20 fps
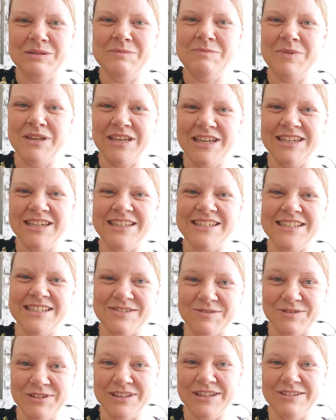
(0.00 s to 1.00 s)
because
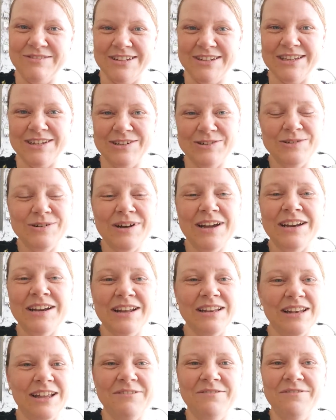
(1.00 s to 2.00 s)
it's really really cool and I
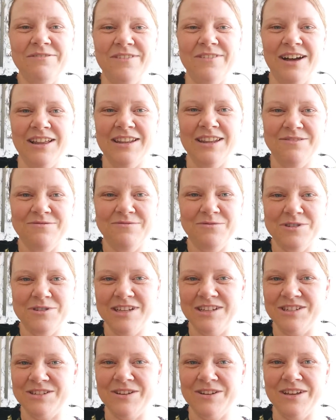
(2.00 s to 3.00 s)
love I love what
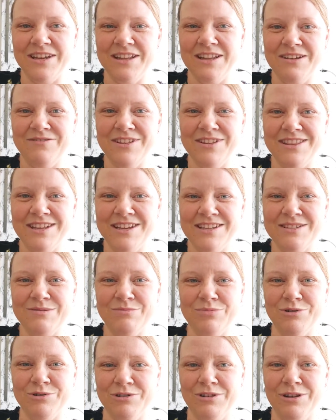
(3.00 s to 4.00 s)
they're doing I love that they
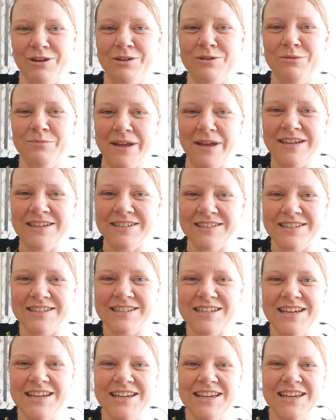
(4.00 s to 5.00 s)
support local makers